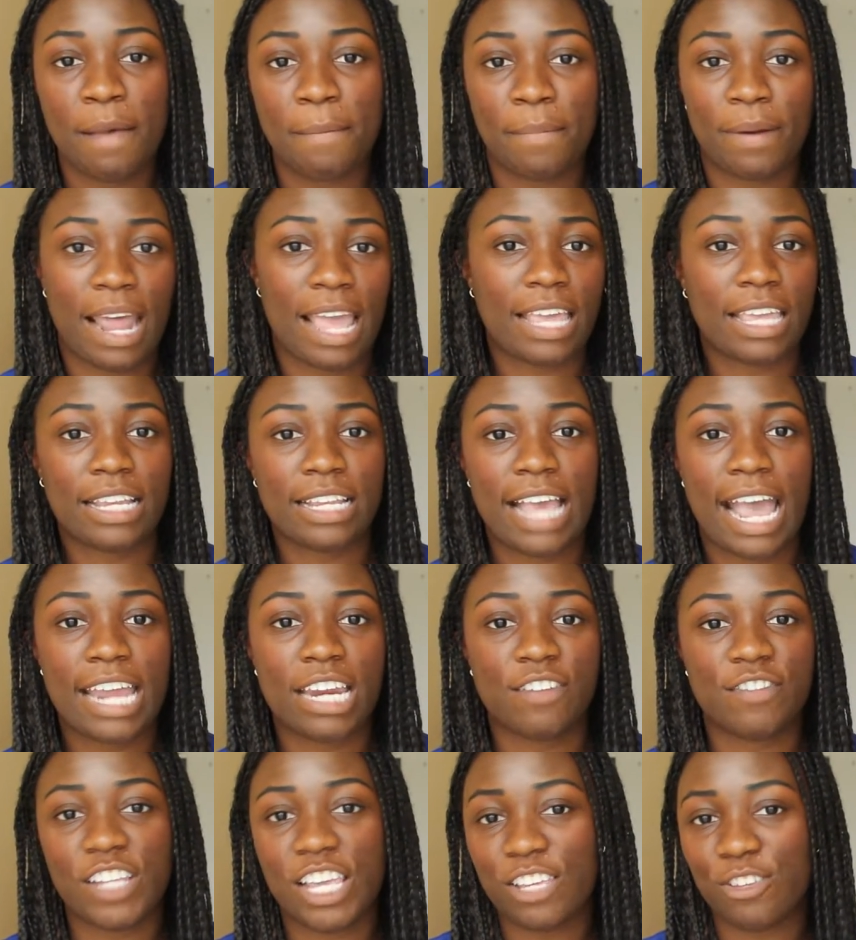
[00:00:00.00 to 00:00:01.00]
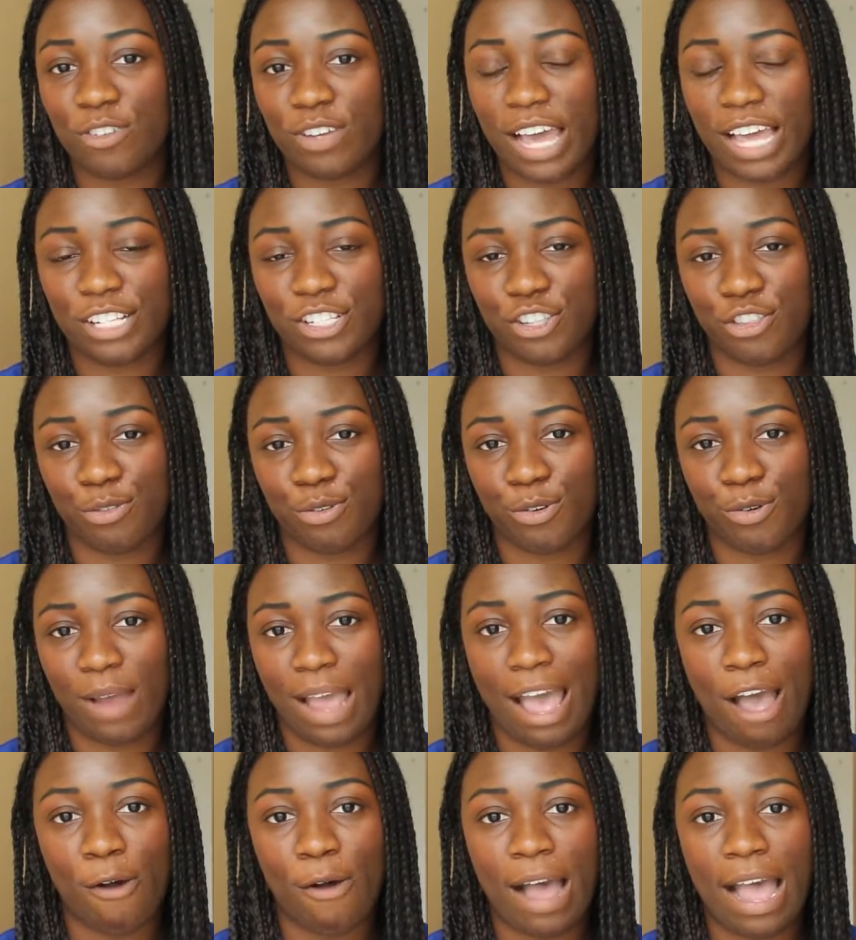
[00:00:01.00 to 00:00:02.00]
but I can kind of take you guys through
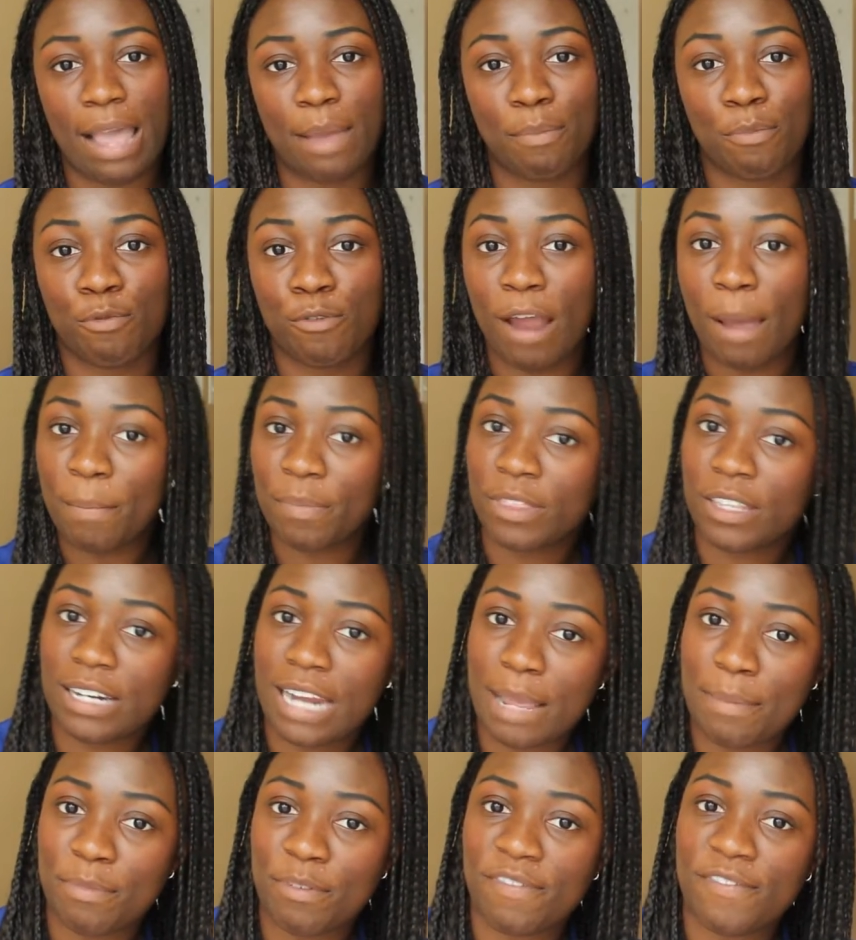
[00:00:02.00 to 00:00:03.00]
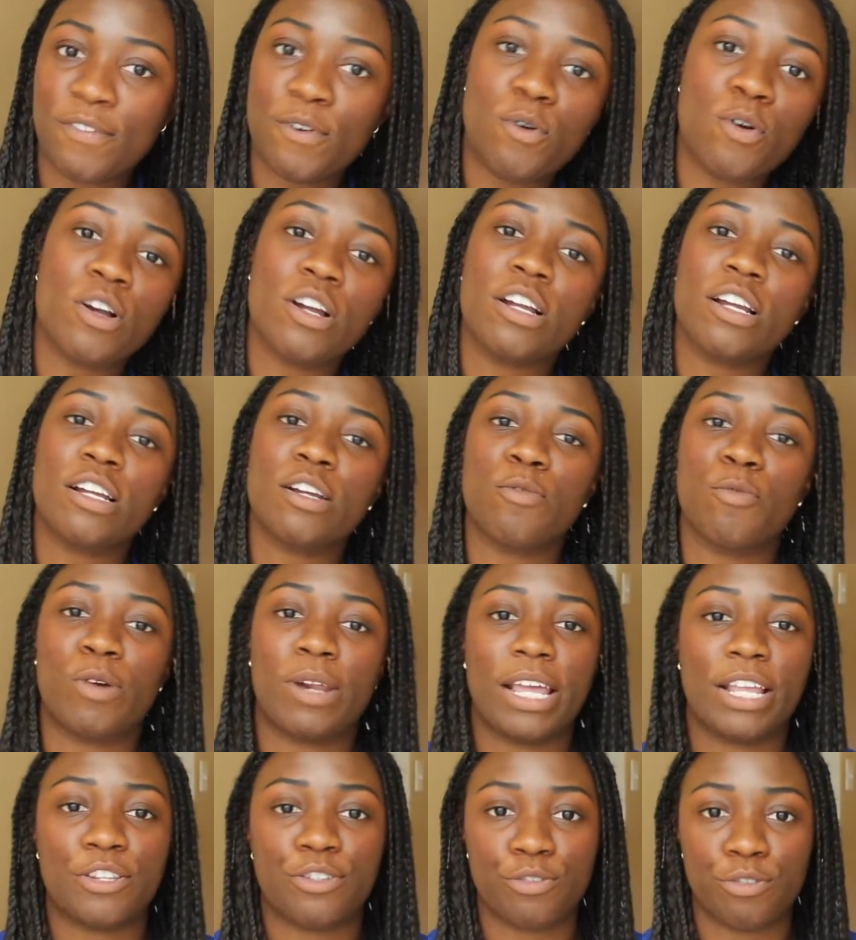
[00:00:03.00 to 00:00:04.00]
how I prep the night before,
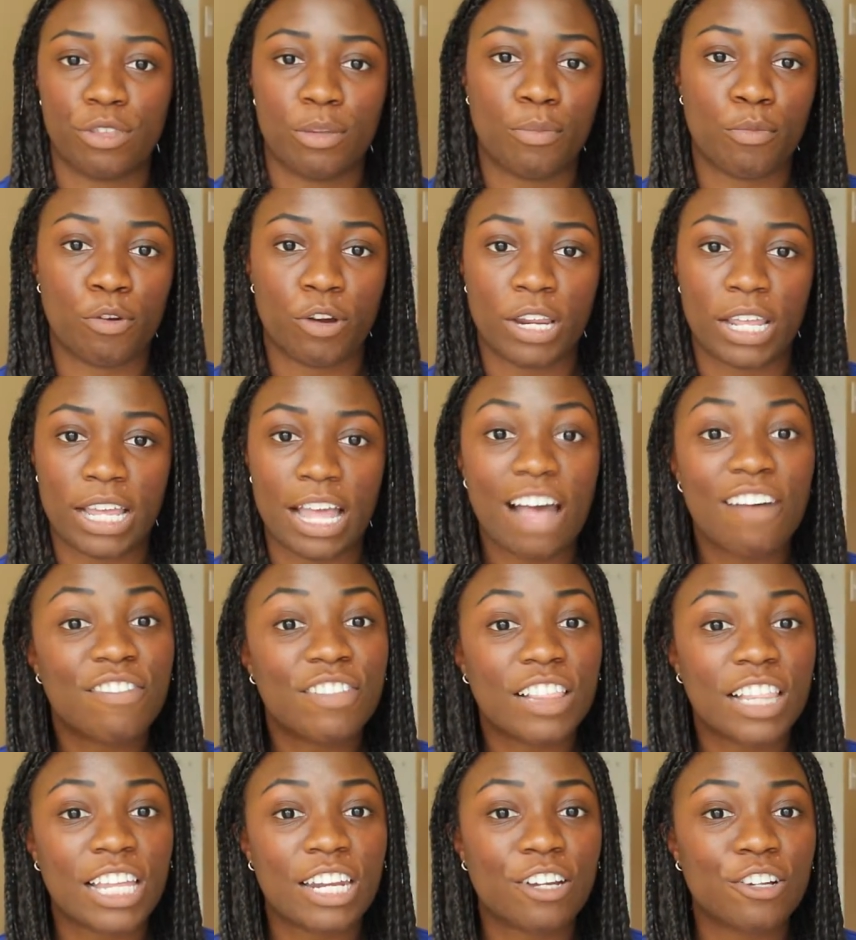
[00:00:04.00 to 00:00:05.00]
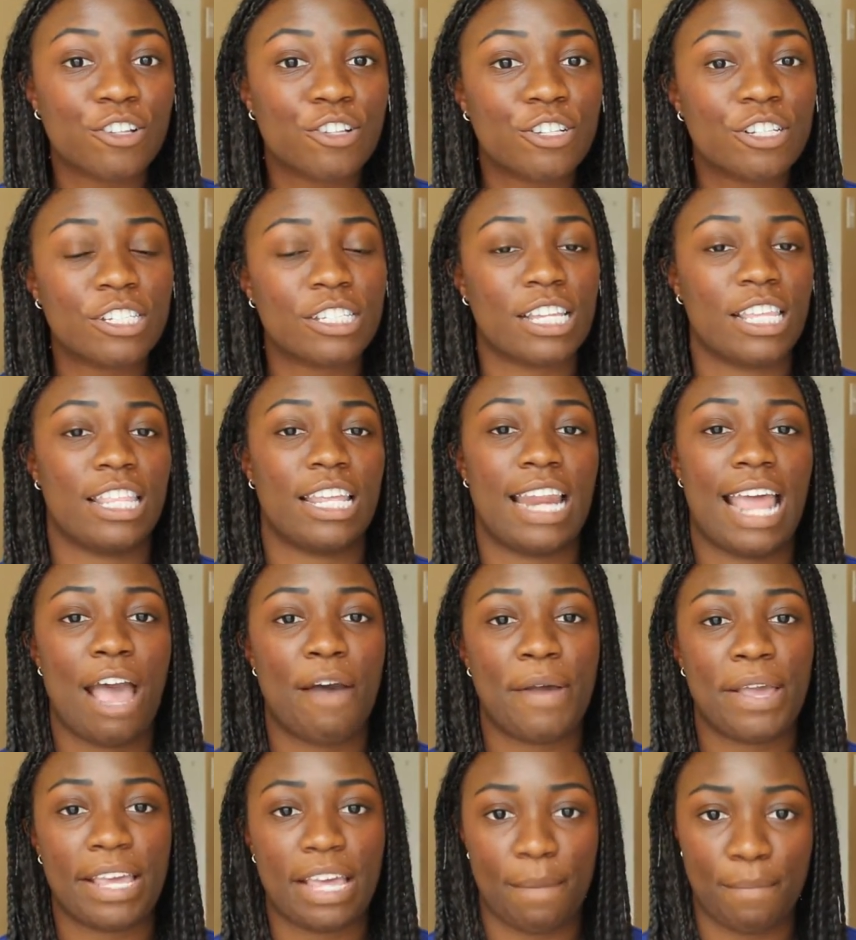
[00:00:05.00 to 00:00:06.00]
what I do the morning of clinicals, and then
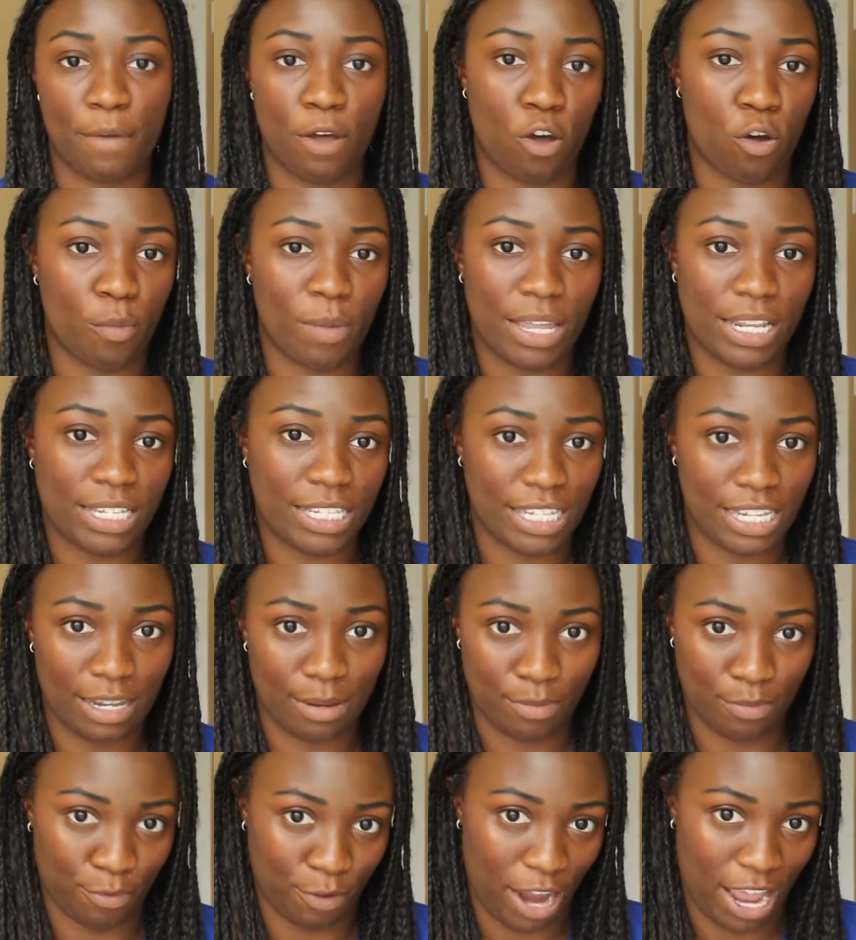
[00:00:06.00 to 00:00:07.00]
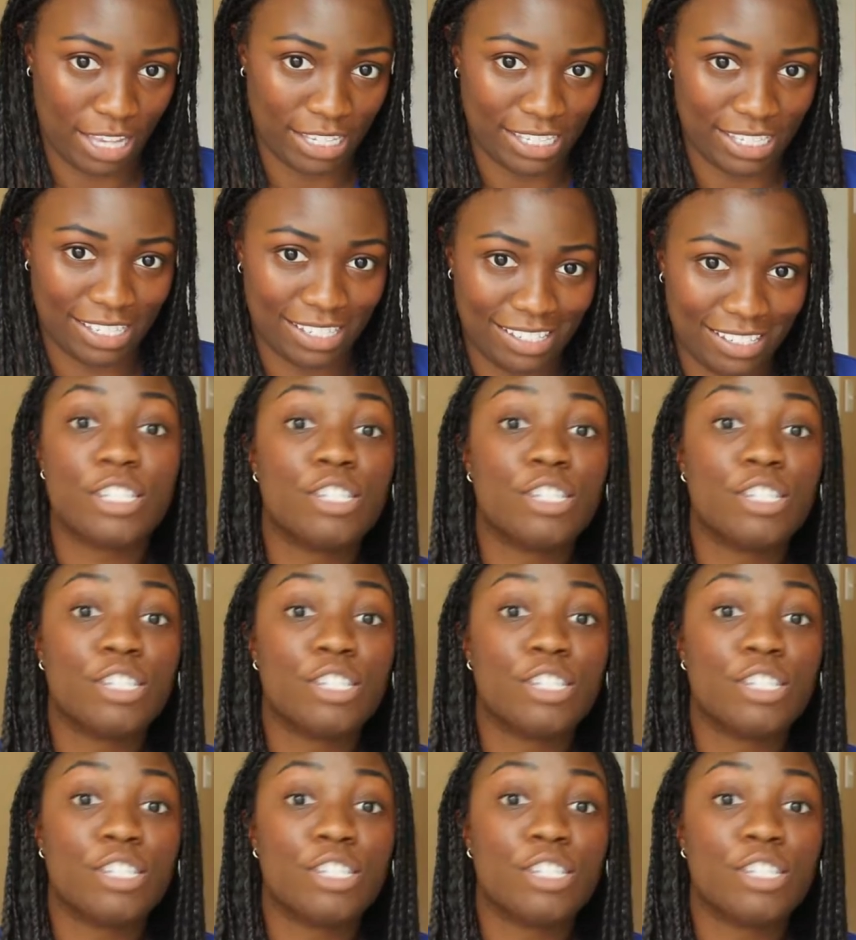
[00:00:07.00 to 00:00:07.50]
how I come home and decompress.